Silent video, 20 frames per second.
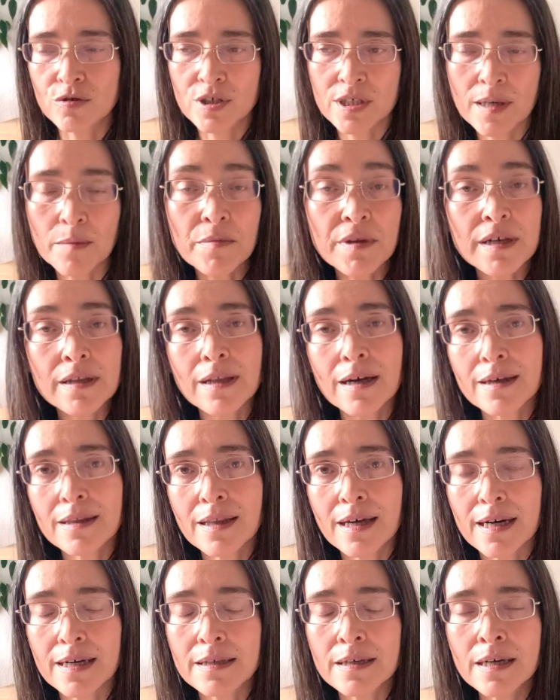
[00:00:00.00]
something like
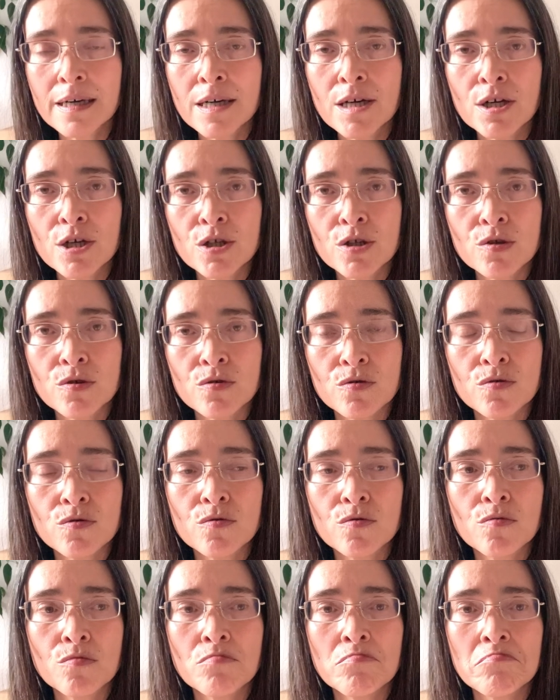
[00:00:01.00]
that
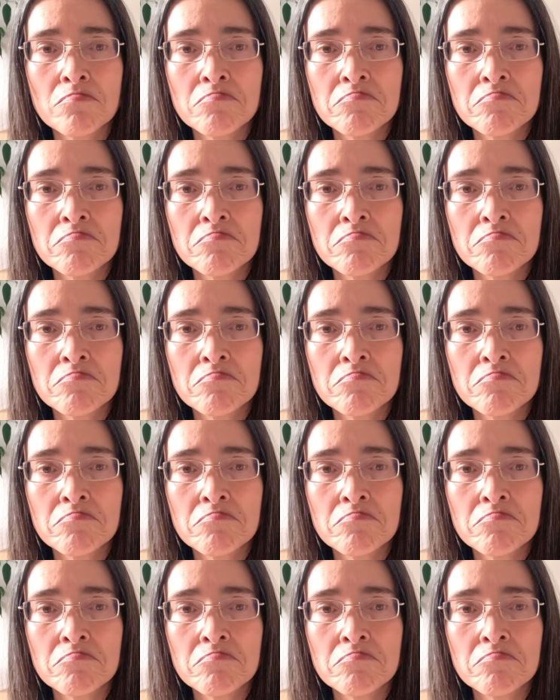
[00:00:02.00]
to